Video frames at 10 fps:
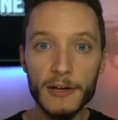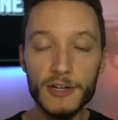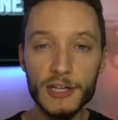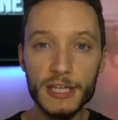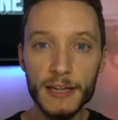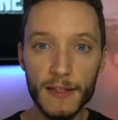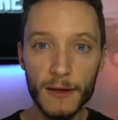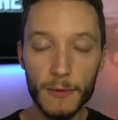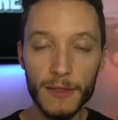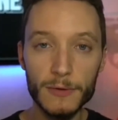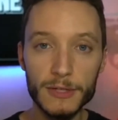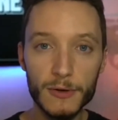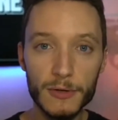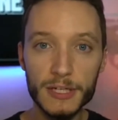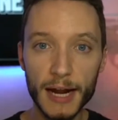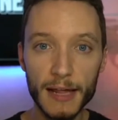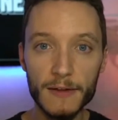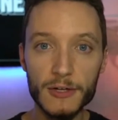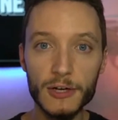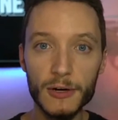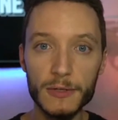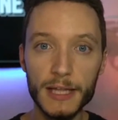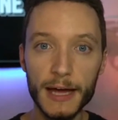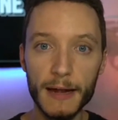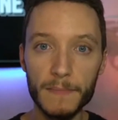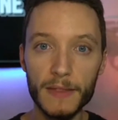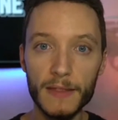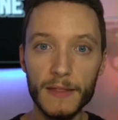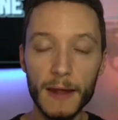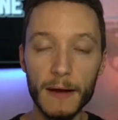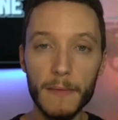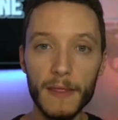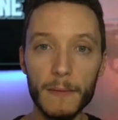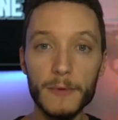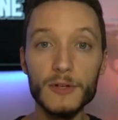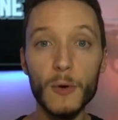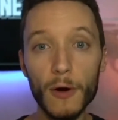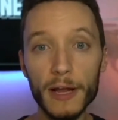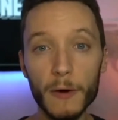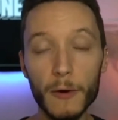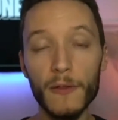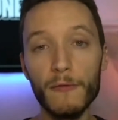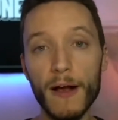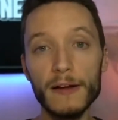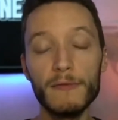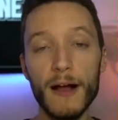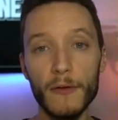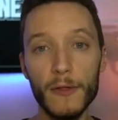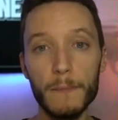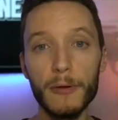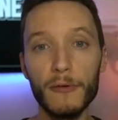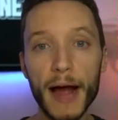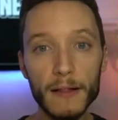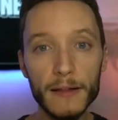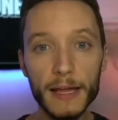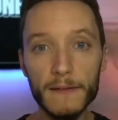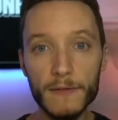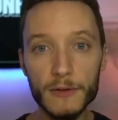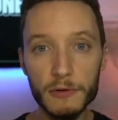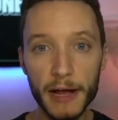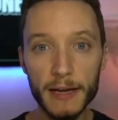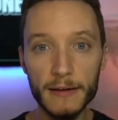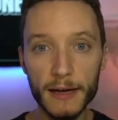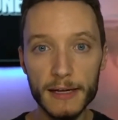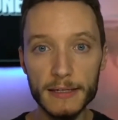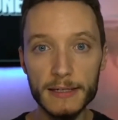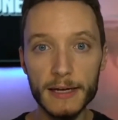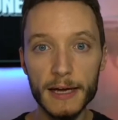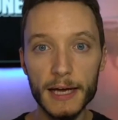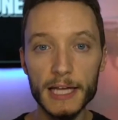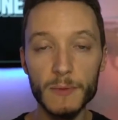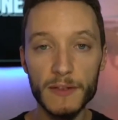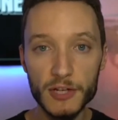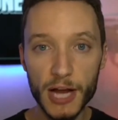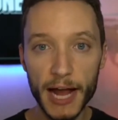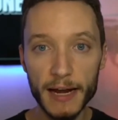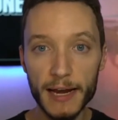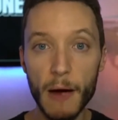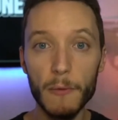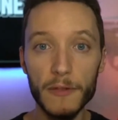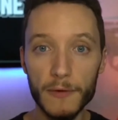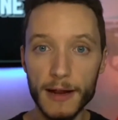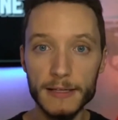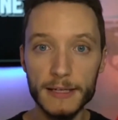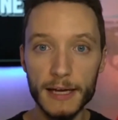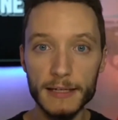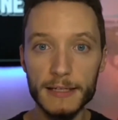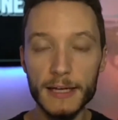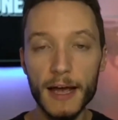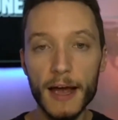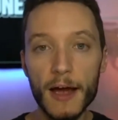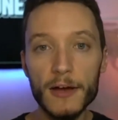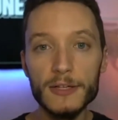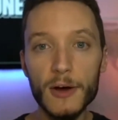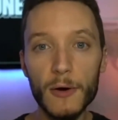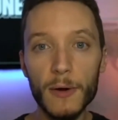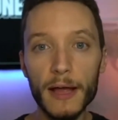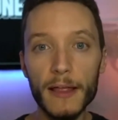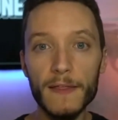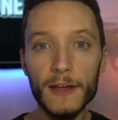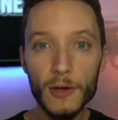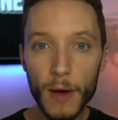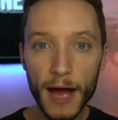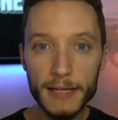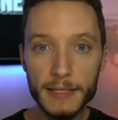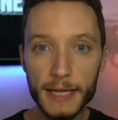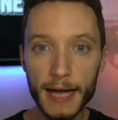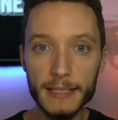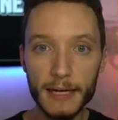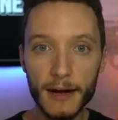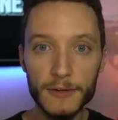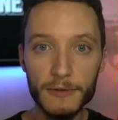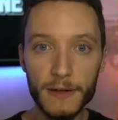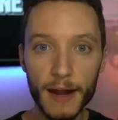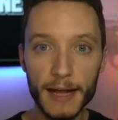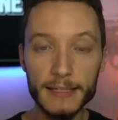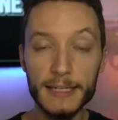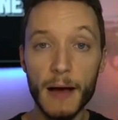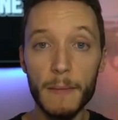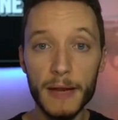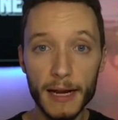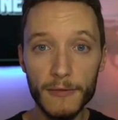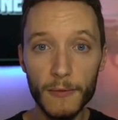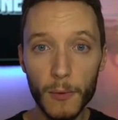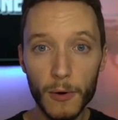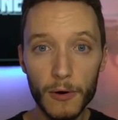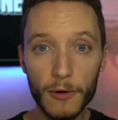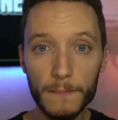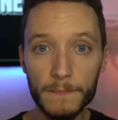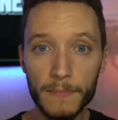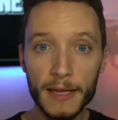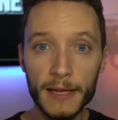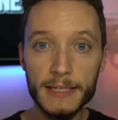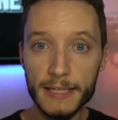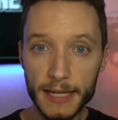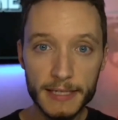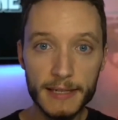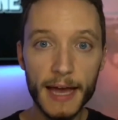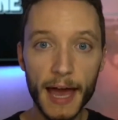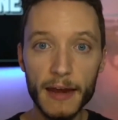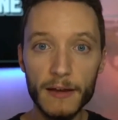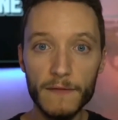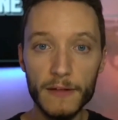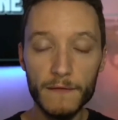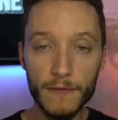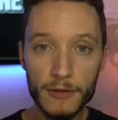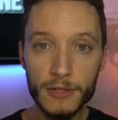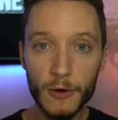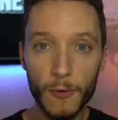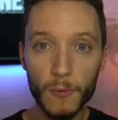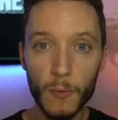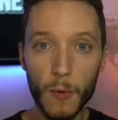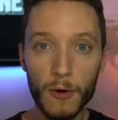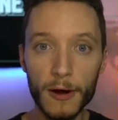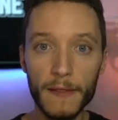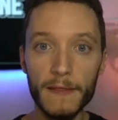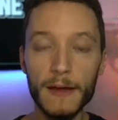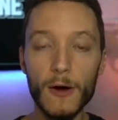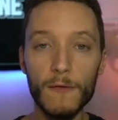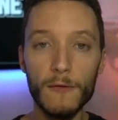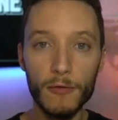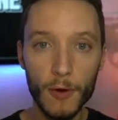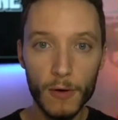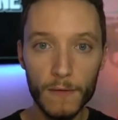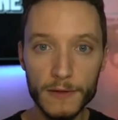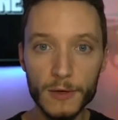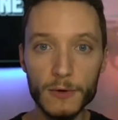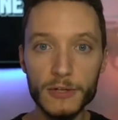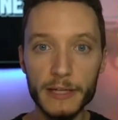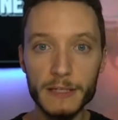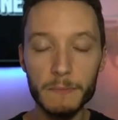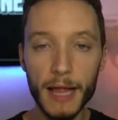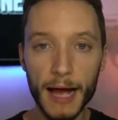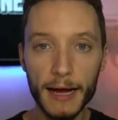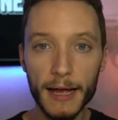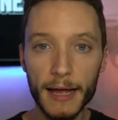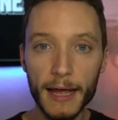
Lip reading: There was a new study that shows that the majority, or rather the plurality of the trade it does, is with China, not with the United States. So the U.S., as the country that has dominated the world since the end of the first Cold War and the overthrow of the socialist bloc,